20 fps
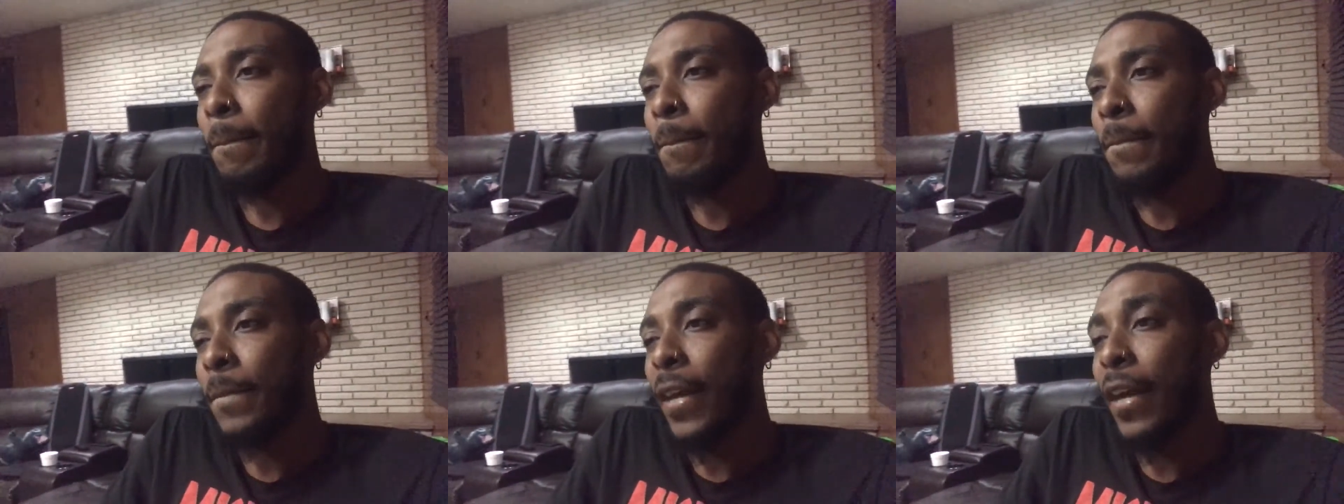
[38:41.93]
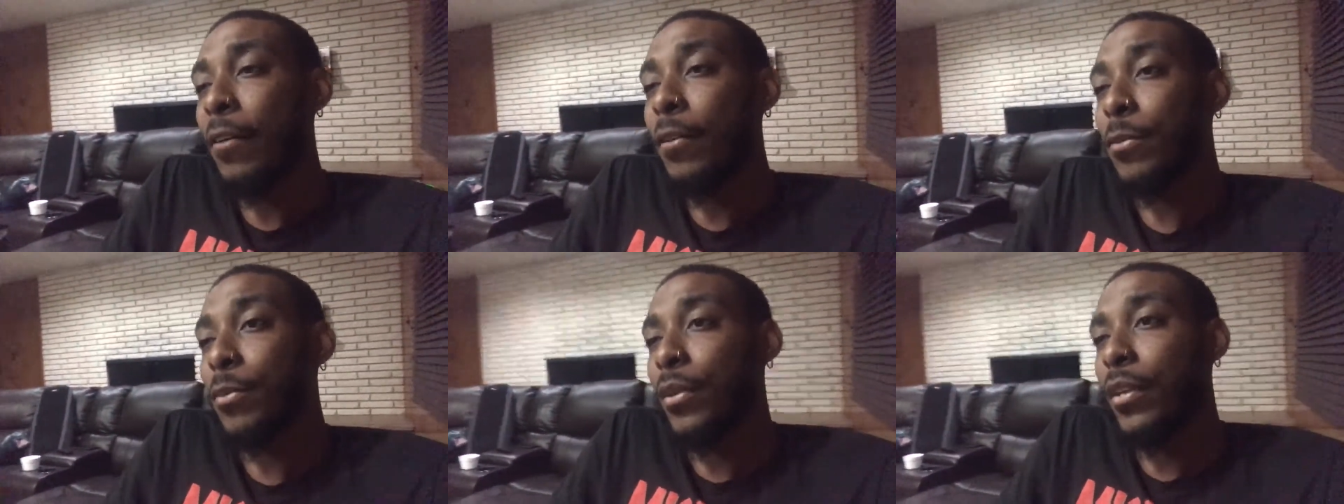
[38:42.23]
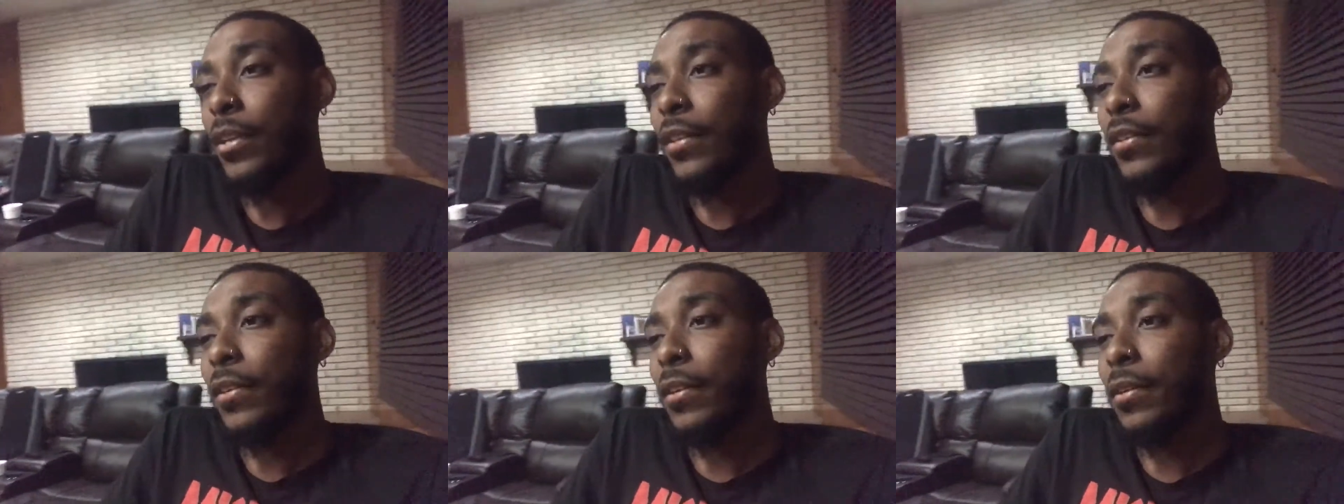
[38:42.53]
That was pretty
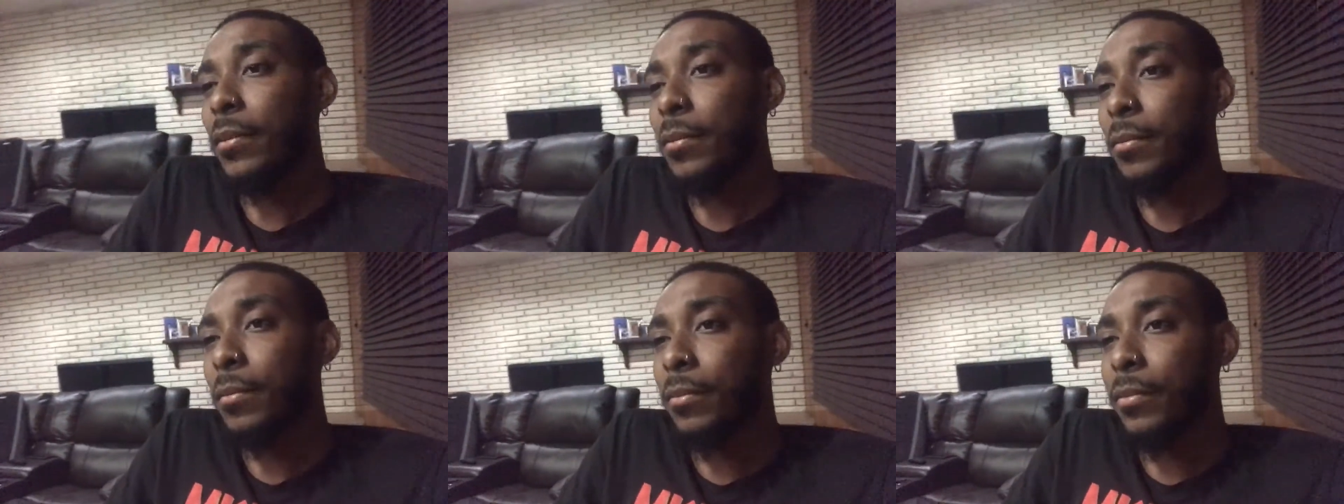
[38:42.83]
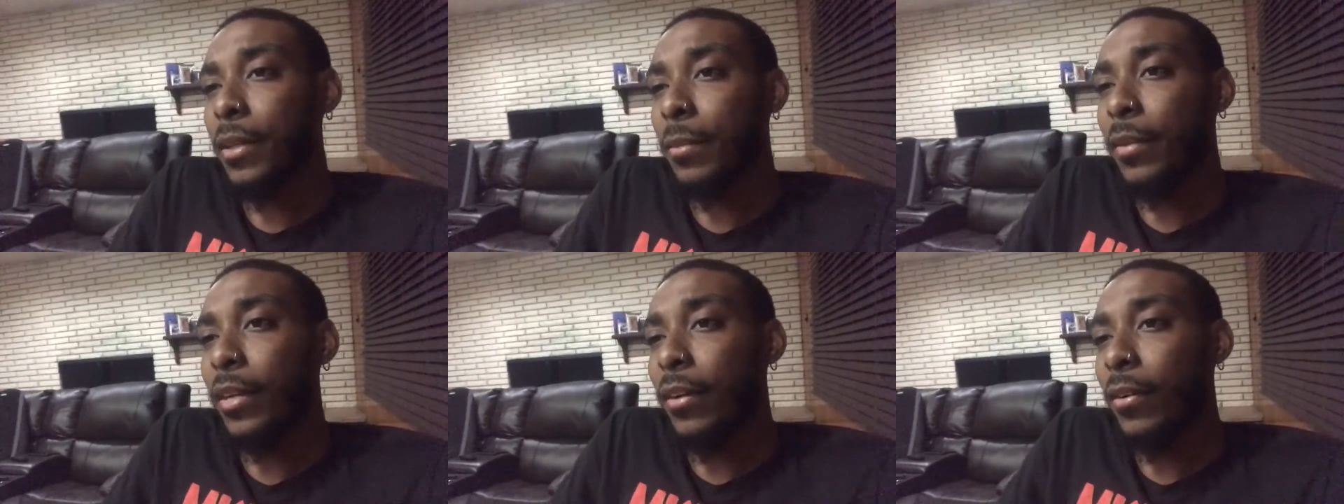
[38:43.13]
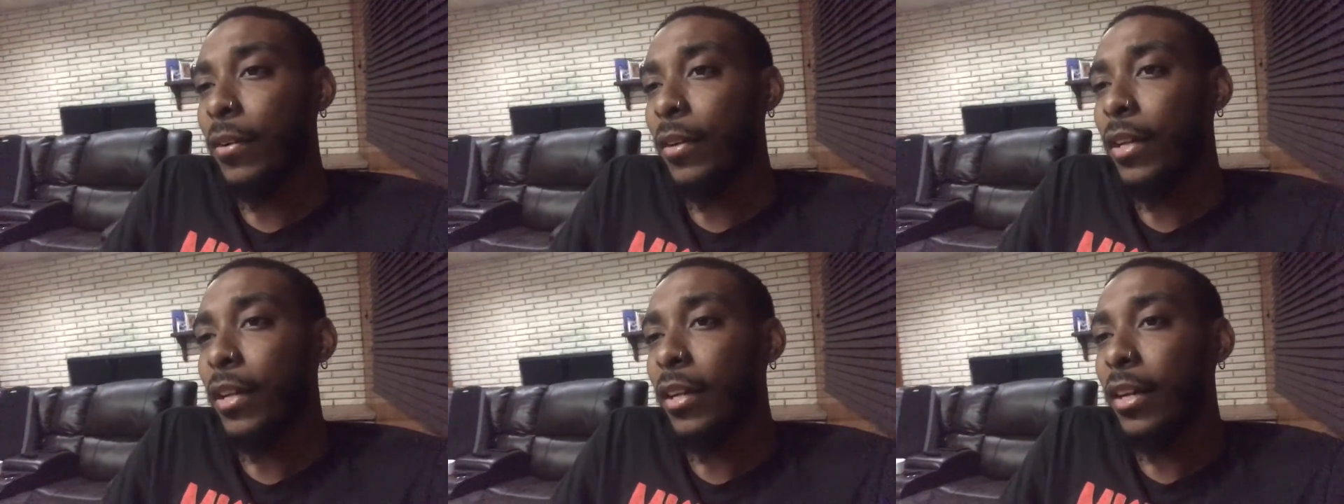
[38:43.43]
dope. I'm not
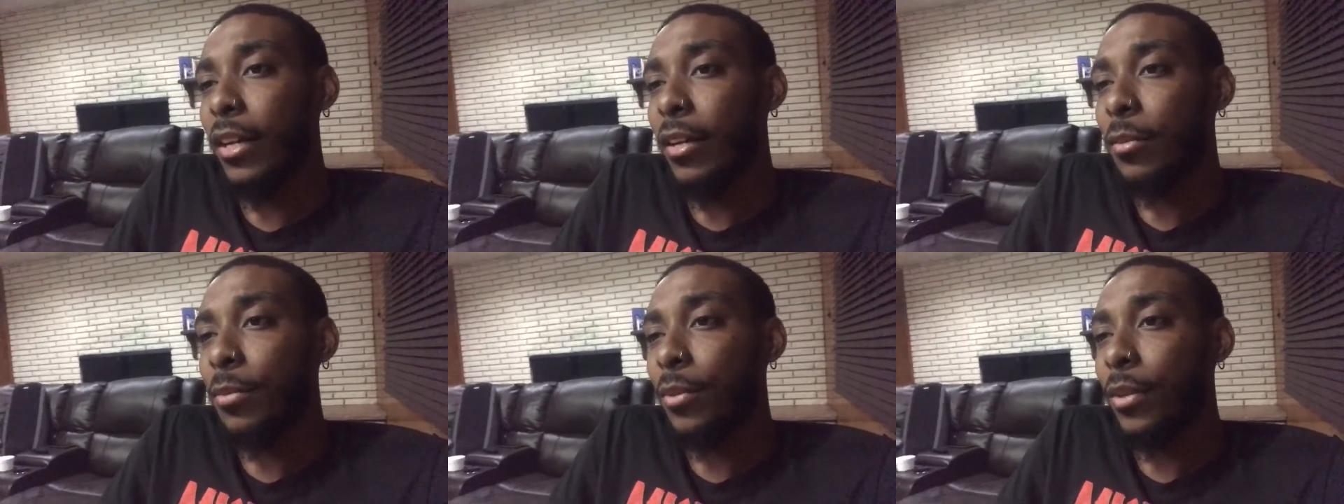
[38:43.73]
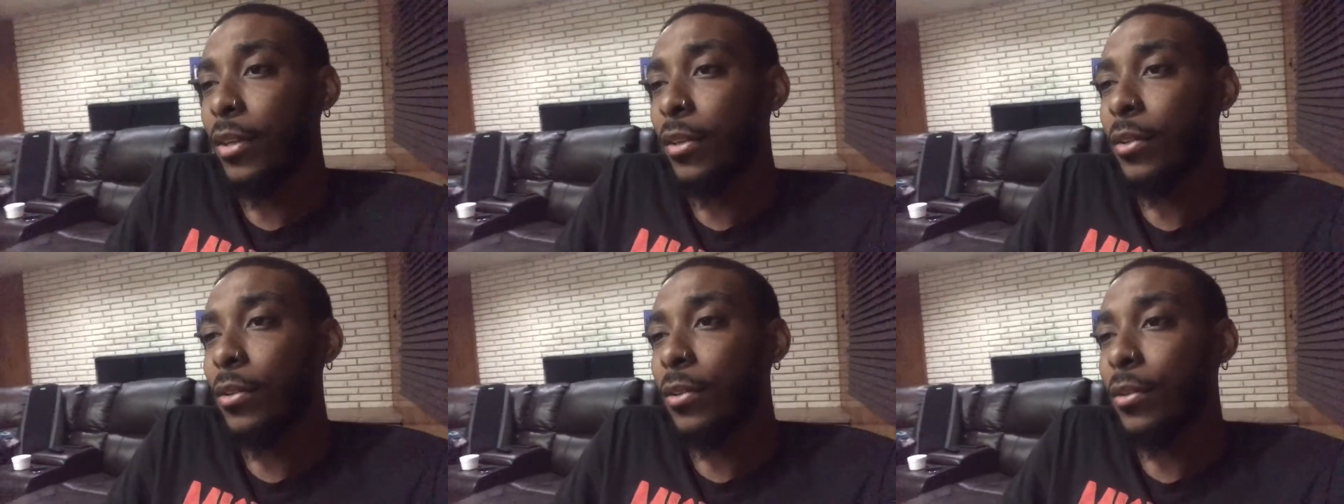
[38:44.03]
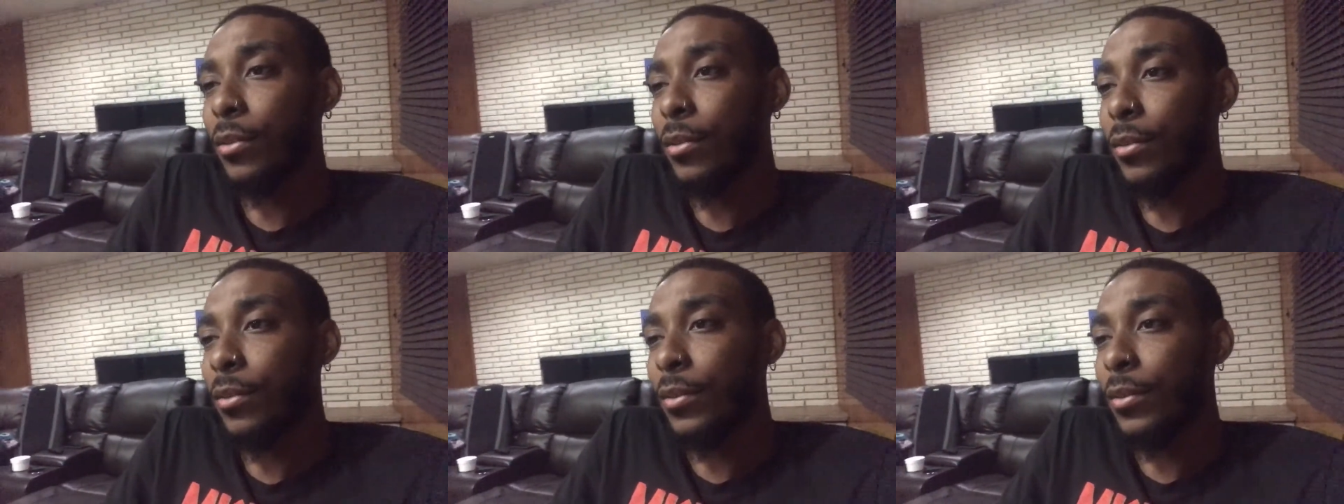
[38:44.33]
gonna lie. That was pretty cool.